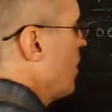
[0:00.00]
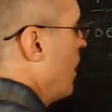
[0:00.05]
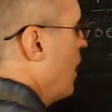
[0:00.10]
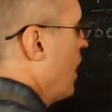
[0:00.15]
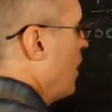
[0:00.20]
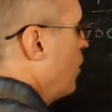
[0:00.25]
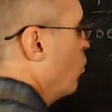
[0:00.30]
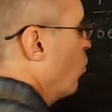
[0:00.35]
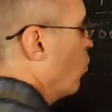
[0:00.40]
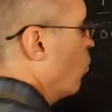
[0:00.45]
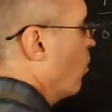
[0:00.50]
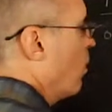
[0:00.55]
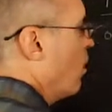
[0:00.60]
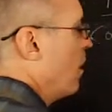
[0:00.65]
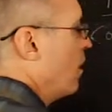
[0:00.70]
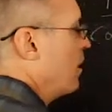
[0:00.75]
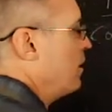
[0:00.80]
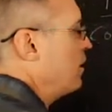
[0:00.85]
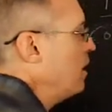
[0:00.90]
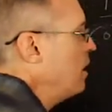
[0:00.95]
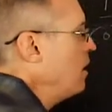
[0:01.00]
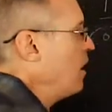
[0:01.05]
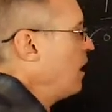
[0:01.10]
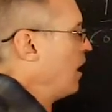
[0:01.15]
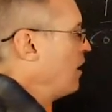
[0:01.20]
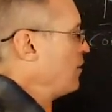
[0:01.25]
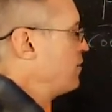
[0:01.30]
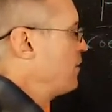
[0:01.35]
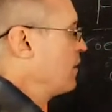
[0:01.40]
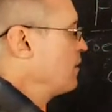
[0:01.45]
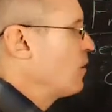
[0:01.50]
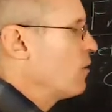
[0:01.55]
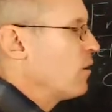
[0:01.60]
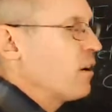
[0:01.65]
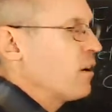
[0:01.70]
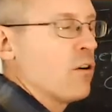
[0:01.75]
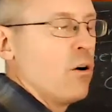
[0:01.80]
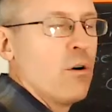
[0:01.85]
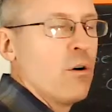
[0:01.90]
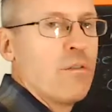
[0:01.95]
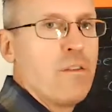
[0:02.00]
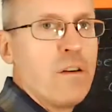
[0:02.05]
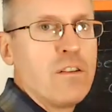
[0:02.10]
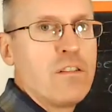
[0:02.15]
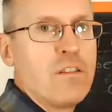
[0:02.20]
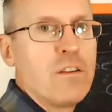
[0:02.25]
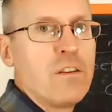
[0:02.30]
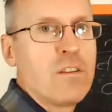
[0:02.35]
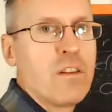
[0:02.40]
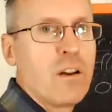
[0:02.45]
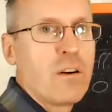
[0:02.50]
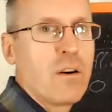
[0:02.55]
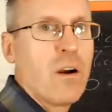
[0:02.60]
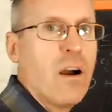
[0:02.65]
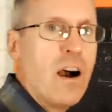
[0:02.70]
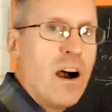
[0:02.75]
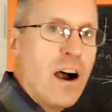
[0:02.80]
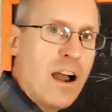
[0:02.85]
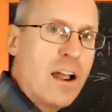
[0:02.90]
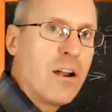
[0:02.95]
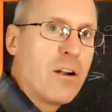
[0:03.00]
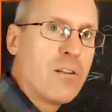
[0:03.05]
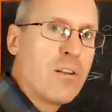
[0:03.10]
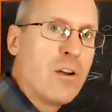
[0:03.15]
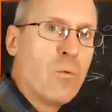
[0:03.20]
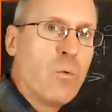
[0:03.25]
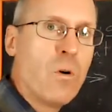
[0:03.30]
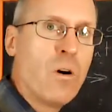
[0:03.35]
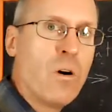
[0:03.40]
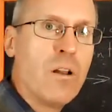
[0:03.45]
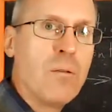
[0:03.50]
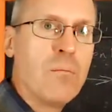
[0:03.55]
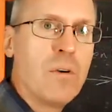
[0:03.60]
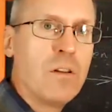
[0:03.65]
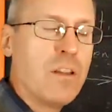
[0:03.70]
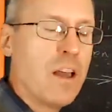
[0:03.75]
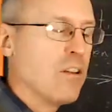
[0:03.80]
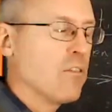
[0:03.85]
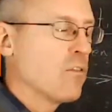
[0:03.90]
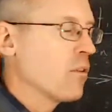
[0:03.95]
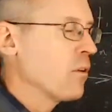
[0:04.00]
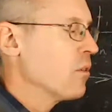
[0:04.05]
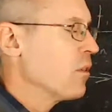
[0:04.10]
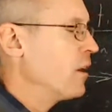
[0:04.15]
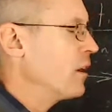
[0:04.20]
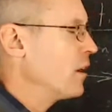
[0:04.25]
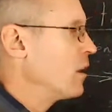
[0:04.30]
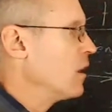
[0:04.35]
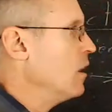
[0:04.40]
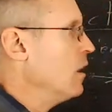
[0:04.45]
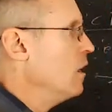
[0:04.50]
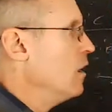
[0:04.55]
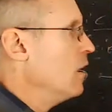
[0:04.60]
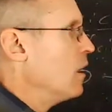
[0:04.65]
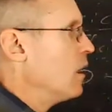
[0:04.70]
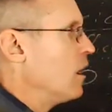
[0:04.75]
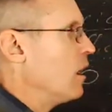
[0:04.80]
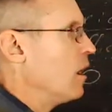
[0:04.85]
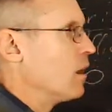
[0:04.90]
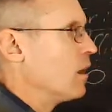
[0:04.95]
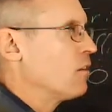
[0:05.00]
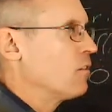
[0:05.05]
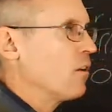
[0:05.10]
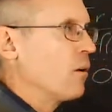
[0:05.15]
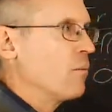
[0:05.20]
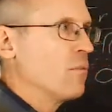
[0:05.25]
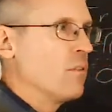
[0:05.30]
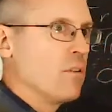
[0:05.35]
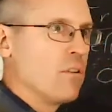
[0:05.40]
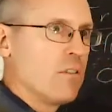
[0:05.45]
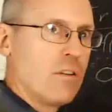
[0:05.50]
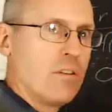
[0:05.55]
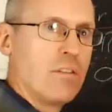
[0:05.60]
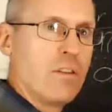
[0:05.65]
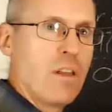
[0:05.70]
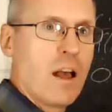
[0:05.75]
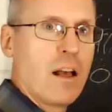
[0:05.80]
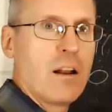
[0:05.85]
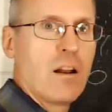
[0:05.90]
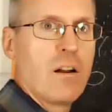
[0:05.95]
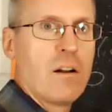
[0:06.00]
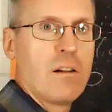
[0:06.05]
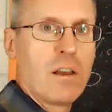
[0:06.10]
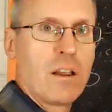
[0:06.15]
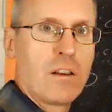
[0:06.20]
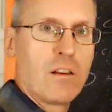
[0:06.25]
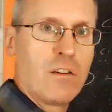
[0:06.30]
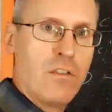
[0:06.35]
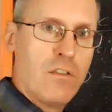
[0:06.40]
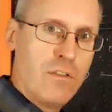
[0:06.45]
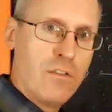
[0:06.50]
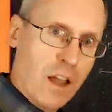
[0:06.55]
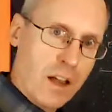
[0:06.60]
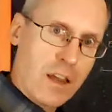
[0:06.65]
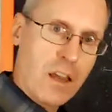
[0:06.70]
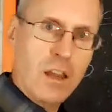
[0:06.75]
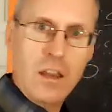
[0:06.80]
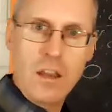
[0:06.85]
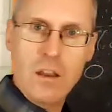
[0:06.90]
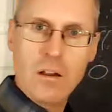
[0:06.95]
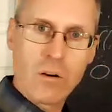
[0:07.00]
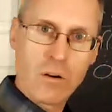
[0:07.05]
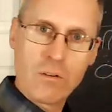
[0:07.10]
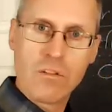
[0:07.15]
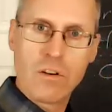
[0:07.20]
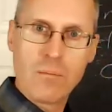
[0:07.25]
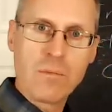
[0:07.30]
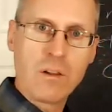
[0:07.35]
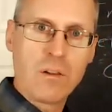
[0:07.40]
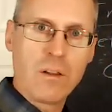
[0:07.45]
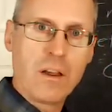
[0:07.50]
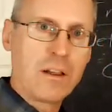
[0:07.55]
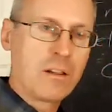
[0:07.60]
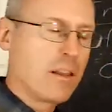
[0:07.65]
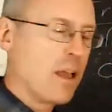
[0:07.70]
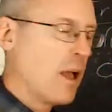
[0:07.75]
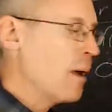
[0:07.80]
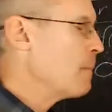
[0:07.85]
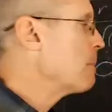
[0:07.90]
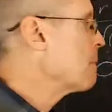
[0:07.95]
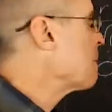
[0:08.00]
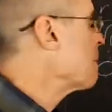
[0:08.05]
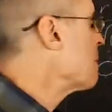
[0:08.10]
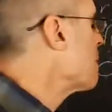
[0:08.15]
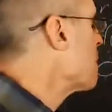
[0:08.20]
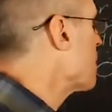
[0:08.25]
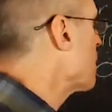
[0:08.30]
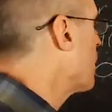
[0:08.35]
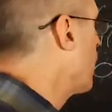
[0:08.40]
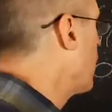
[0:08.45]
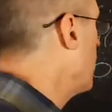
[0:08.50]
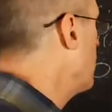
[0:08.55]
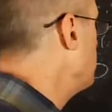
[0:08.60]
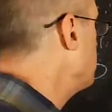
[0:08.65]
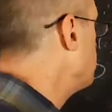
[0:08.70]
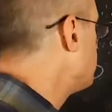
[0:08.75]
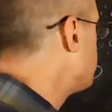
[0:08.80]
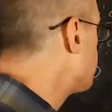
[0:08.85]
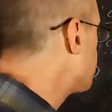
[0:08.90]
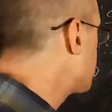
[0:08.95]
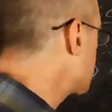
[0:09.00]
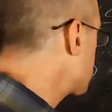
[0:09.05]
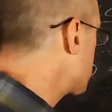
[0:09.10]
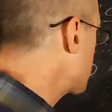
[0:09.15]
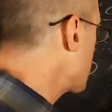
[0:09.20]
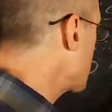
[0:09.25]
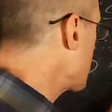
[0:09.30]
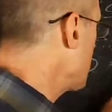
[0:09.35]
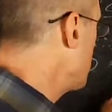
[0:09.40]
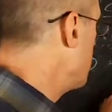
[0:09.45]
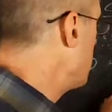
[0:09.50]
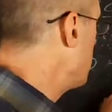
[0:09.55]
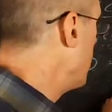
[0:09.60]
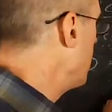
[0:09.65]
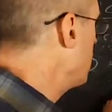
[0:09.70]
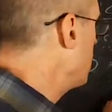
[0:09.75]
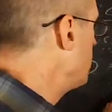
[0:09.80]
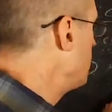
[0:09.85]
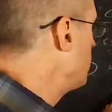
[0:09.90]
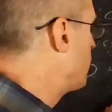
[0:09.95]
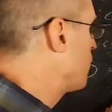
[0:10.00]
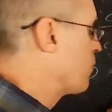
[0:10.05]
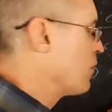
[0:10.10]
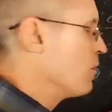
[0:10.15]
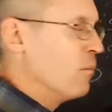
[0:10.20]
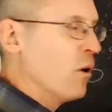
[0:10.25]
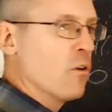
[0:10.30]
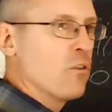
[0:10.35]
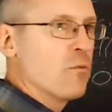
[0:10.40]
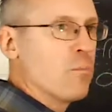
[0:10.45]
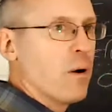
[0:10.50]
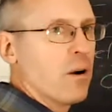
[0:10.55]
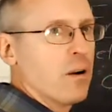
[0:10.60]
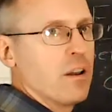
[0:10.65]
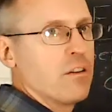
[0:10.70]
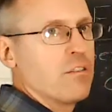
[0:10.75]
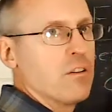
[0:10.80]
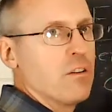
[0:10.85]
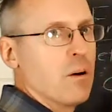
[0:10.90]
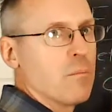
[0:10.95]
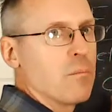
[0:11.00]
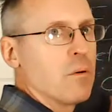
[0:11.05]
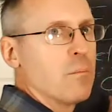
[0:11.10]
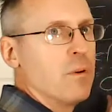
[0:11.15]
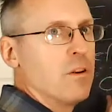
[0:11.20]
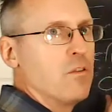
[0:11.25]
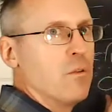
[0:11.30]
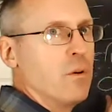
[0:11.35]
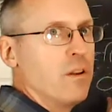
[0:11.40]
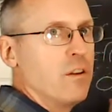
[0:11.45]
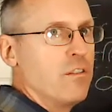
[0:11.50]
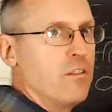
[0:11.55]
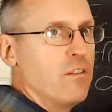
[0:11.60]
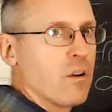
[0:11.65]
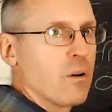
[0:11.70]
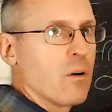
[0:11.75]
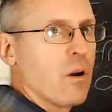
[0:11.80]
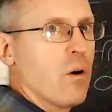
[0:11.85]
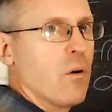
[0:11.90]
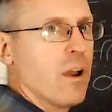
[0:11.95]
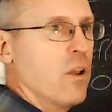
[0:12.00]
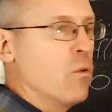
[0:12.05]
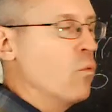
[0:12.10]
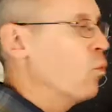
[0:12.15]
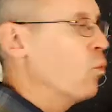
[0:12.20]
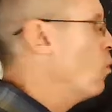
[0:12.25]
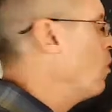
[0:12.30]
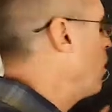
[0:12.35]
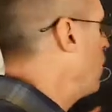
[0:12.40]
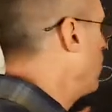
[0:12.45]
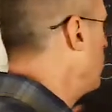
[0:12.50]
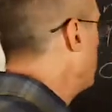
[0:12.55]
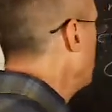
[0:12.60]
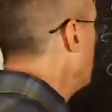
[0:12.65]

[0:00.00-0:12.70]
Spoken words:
and 1. I think there are coefficients that are higher than 1, but that's for like substances that are like sticky or something like that, all right? But for the most part, it's a number between 0 and 1.